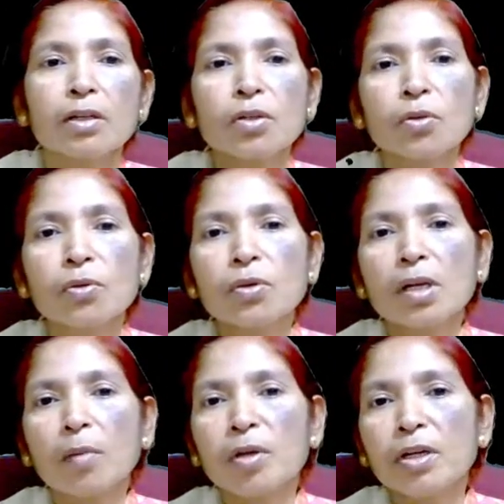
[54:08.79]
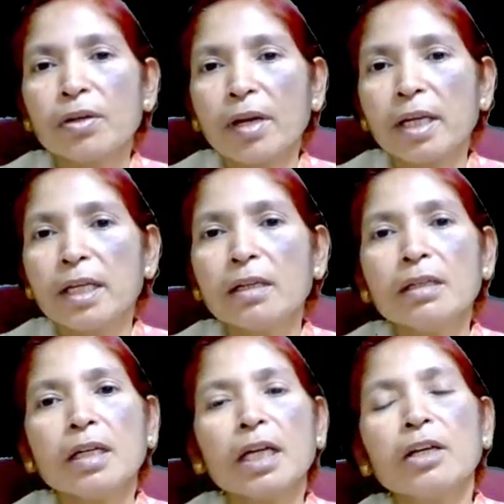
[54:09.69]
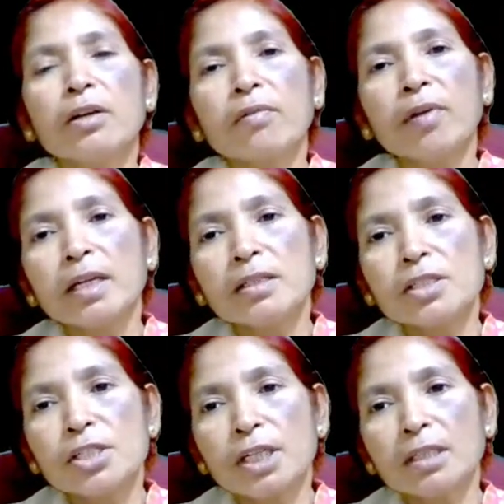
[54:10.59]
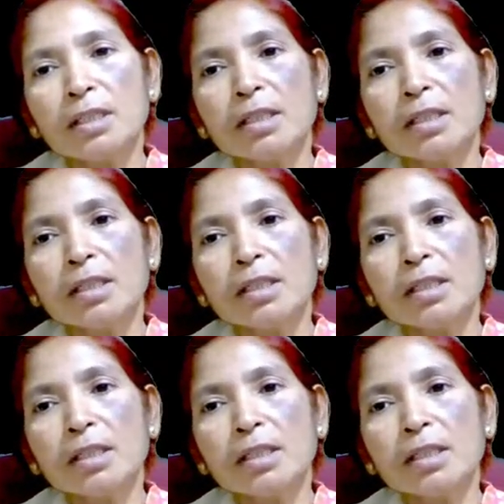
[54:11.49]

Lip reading: to communitarian intervention